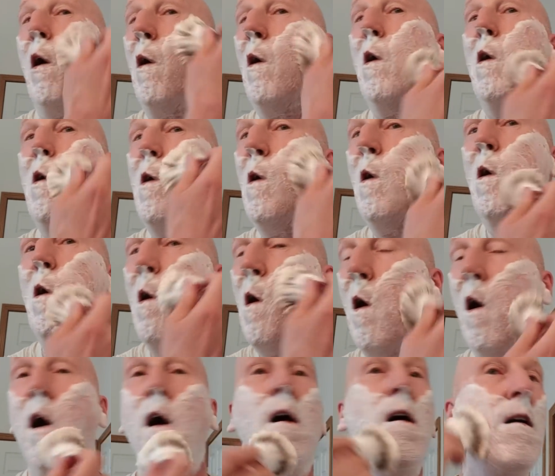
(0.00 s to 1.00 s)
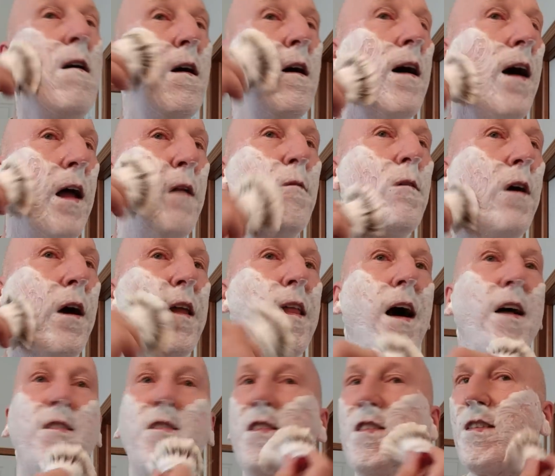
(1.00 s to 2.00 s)
go. And really,
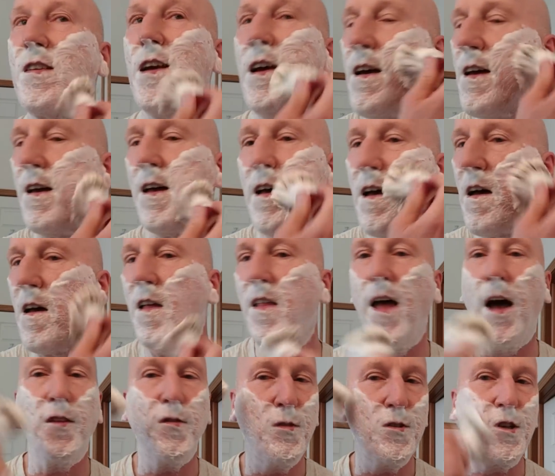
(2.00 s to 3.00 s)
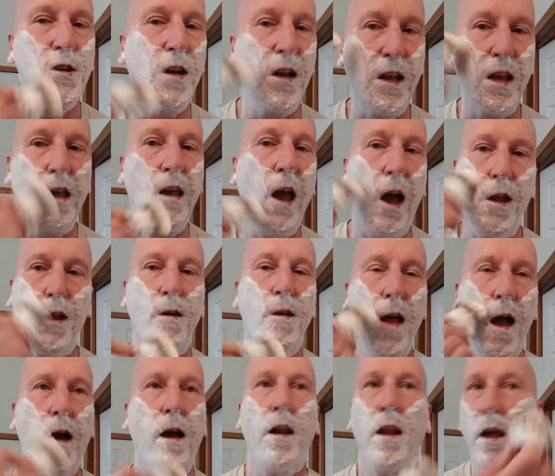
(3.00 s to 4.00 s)
that's, that's what you're gonna get.
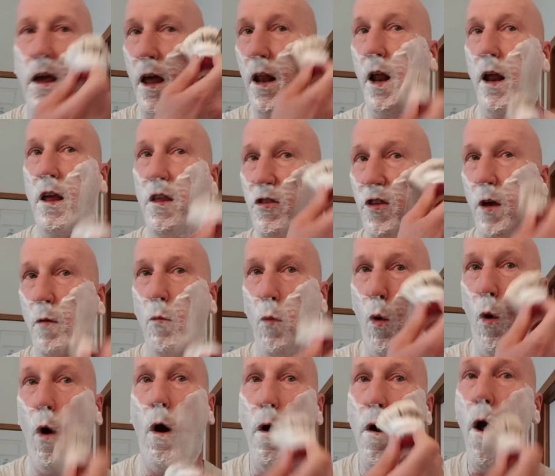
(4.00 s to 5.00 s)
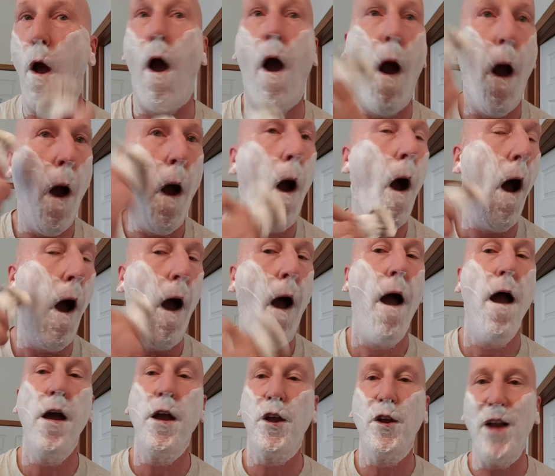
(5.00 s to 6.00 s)
You're not gonna get anything more
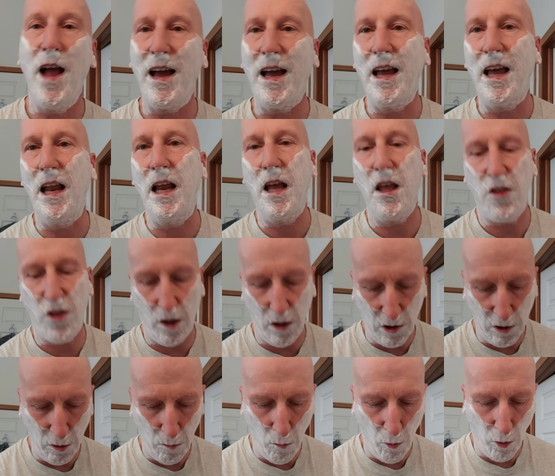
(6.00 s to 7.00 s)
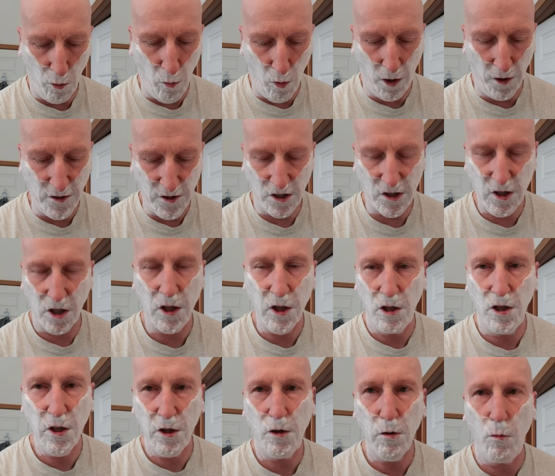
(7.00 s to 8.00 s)
you're not gonna get anything, a little more water, just a
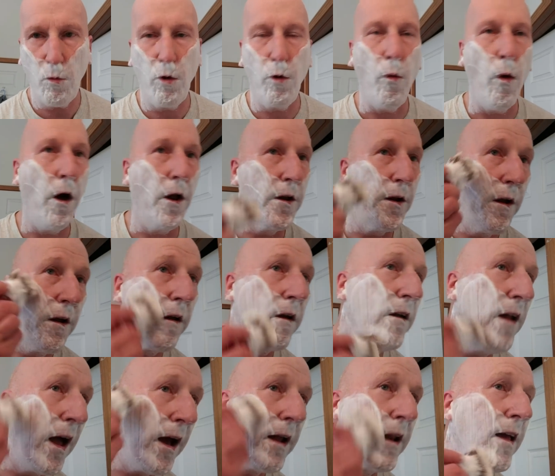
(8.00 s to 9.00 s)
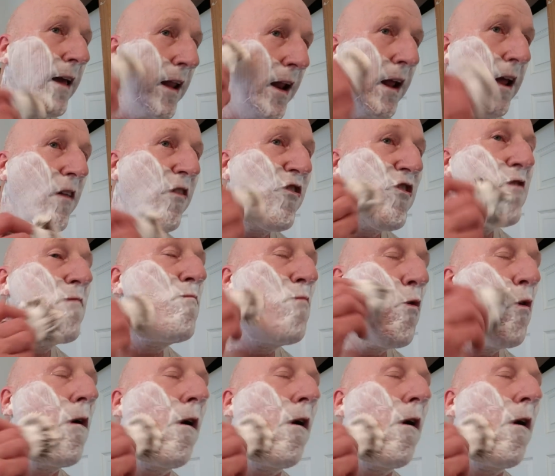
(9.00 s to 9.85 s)
little more water. You're not gonna get anything